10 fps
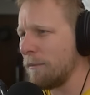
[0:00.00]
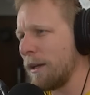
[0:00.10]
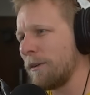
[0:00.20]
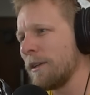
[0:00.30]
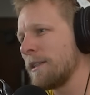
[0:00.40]
of the
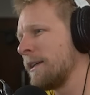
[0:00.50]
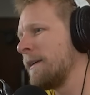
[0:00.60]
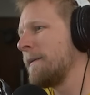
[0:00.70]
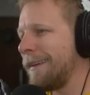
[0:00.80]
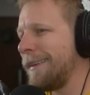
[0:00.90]
matter is,
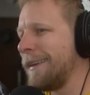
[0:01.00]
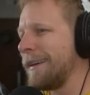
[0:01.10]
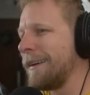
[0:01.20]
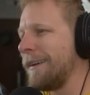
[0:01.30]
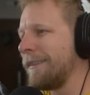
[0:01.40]

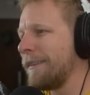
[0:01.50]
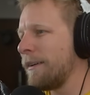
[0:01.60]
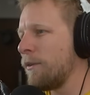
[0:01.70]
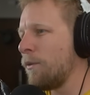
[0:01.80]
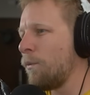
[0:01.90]
you know,
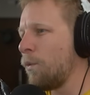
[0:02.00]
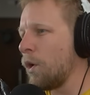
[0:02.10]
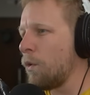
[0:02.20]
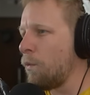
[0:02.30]
what